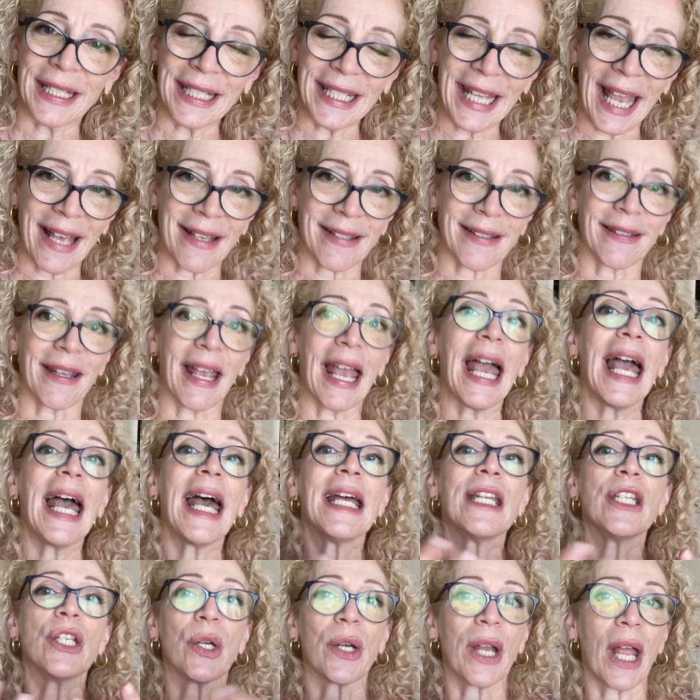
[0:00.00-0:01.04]
yes,
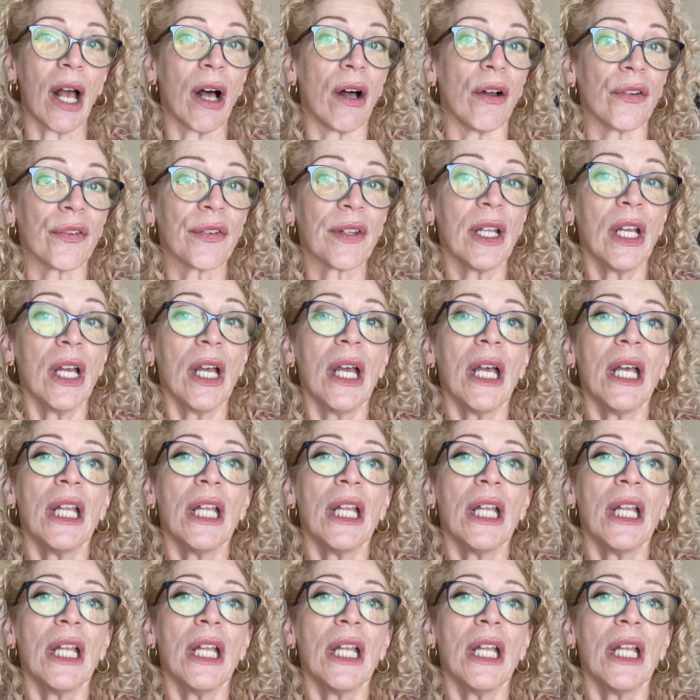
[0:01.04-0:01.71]
and your health.